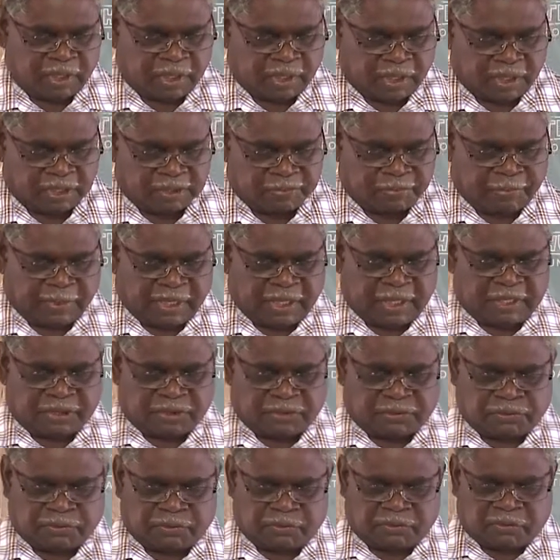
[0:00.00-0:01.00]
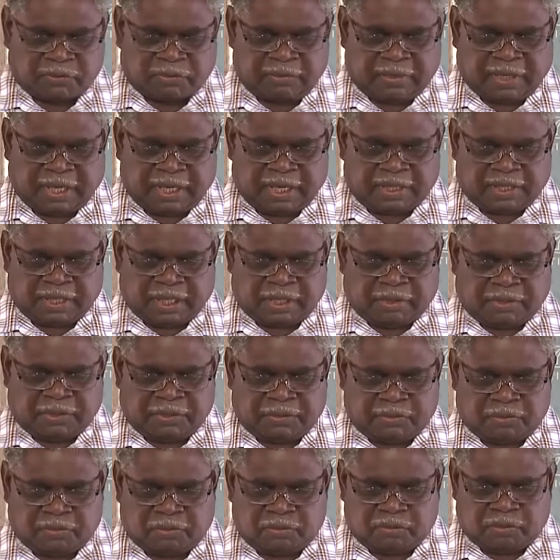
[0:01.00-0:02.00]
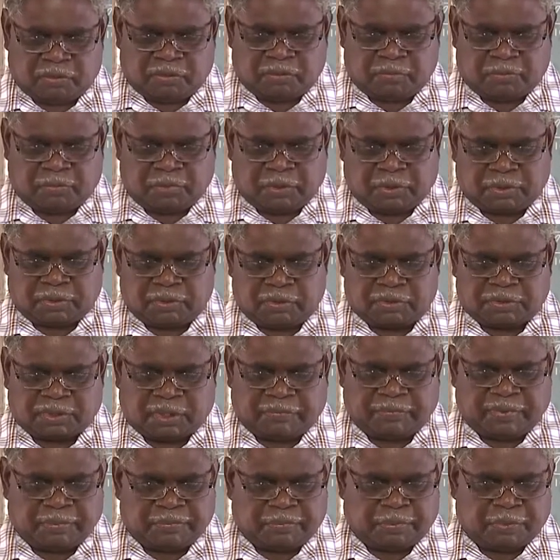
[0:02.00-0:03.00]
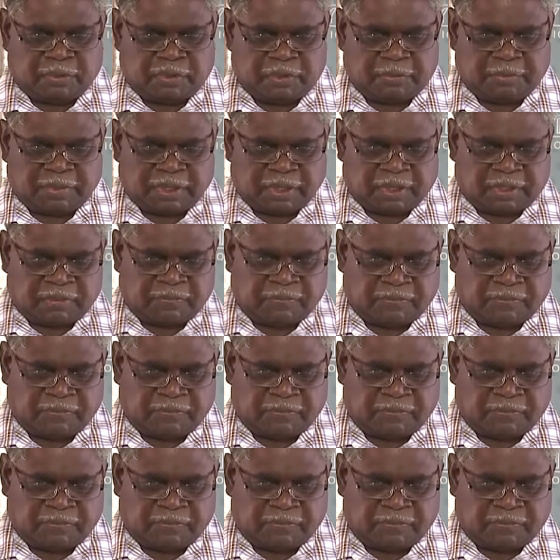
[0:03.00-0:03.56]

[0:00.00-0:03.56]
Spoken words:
a space to create our Yolngu models of employment,